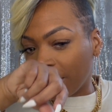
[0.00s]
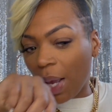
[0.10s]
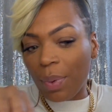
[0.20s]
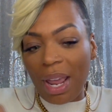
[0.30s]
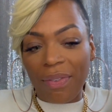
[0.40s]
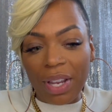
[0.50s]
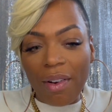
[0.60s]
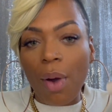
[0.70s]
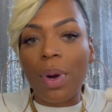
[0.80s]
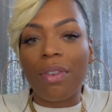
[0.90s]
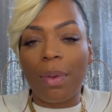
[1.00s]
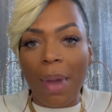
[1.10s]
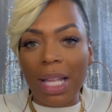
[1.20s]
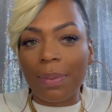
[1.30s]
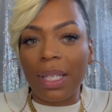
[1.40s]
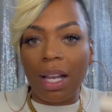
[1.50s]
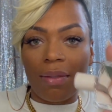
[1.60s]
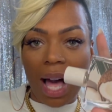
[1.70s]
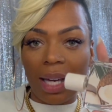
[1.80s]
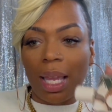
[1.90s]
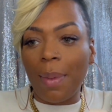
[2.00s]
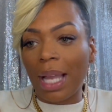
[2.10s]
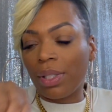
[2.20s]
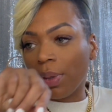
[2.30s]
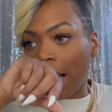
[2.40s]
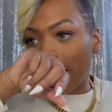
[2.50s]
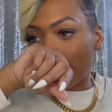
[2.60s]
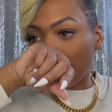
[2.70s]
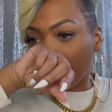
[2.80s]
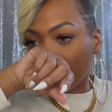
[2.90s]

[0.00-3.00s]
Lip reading: And when I figure out what it reminds me of, I'll get back to you guys.